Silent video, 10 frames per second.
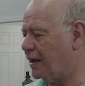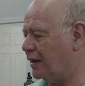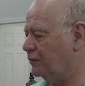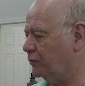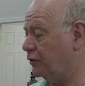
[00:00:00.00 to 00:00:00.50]

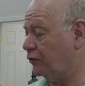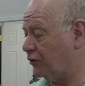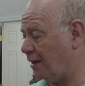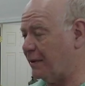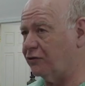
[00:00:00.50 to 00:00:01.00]
and with the
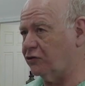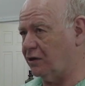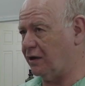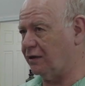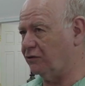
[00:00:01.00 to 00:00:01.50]
same engine
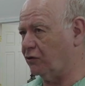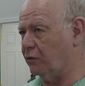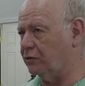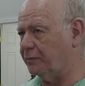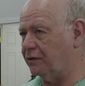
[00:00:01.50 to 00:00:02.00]
in it, so
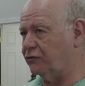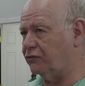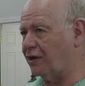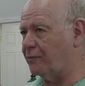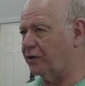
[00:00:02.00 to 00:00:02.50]
it'll be
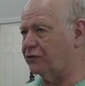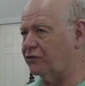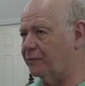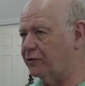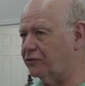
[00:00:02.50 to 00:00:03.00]
somewhat
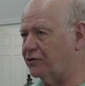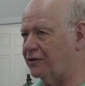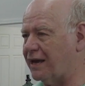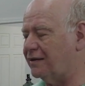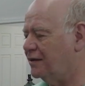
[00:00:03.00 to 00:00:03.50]
similar to
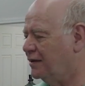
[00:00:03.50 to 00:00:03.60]
that.